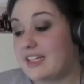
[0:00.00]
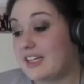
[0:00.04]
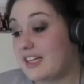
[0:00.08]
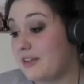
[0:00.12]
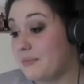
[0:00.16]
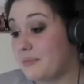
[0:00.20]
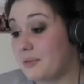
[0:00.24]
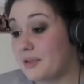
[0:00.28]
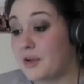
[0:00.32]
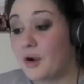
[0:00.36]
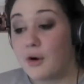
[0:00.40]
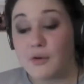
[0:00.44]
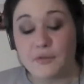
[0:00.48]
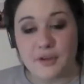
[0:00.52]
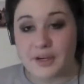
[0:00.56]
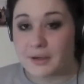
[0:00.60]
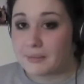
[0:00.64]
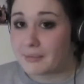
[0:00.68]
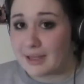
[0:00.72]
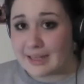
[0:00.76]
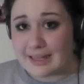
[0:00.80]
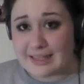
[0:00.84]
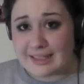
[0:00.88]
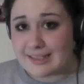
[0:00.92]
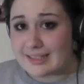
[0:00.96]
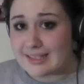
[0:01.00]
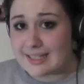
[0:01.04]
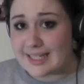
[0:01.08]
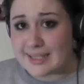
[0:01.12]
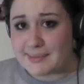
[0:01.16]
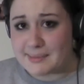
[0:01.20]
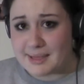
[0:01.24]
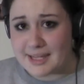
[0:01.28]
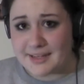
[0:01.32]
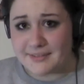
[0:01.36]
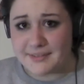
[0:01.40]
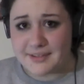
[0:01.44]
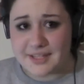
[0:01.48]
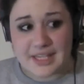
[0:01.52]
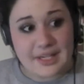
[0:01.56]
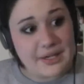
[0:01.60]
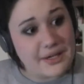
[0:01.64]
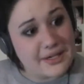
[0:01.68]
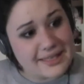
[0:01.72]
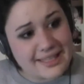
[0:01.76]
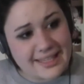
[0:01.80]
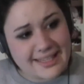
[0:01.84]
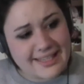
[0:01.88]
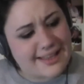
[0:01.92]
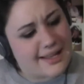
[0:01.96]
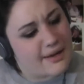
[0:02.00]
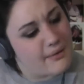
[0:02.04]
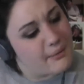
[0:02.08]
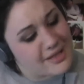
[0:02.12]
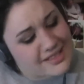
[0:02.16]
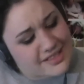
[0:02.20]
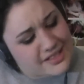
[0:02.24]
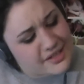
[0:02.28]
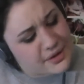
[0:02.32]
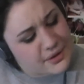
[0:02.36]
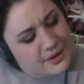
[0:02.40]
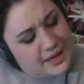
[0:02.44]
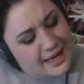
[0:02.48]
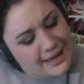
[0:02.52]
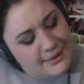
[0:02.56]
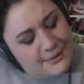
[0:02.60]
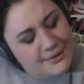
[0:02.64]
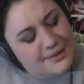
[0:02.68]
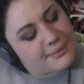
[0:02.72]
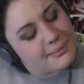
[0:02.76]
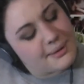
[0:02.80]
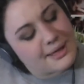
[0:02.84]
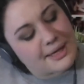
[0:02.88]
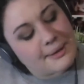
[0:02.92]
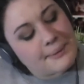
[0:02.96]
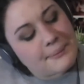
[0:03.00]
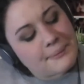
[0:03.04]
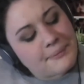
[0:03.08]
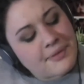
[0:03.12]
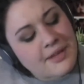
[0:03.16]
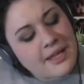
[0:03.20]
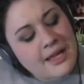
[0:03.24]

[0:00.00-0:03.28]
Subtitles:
it had been over a month since I'd made a video, and, like, that wasn't okay with me.